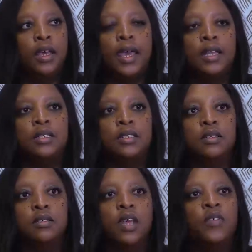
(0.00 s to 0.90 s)
and
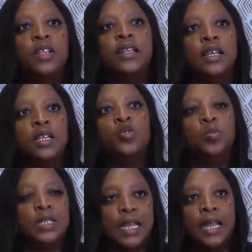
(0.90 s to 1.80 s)
everything that needs to
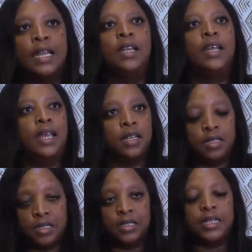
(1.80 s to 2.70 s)
be done at a
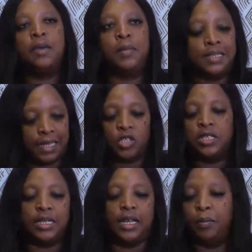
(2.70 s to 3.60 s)
certain time is
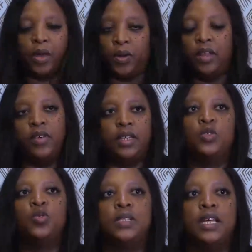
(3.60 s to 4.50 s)
actually done by whenever it
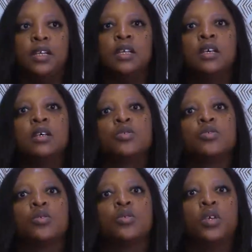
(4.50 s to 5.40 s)
needs to be done.
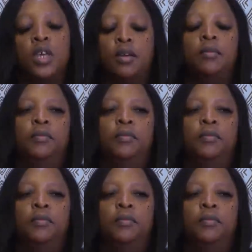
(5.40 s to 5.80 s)
So yeah.